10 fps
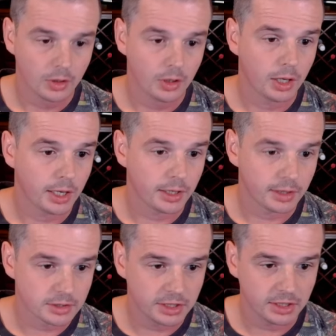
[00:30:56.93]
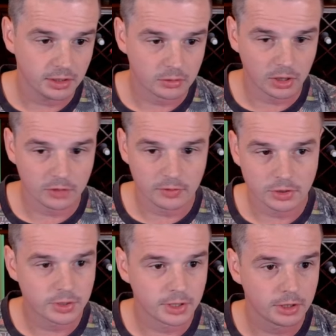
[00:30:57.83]
And there's the Ragavan
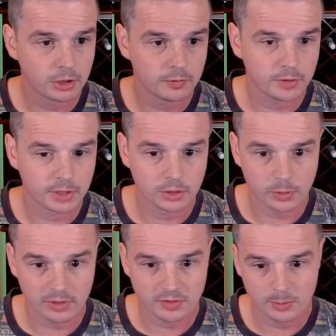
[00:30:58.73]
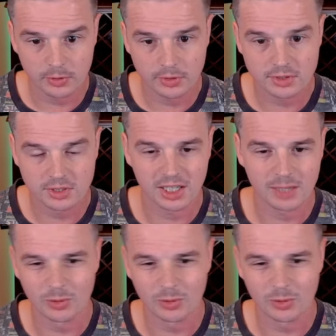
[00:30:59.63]
trigger, finding Griffspoon this time.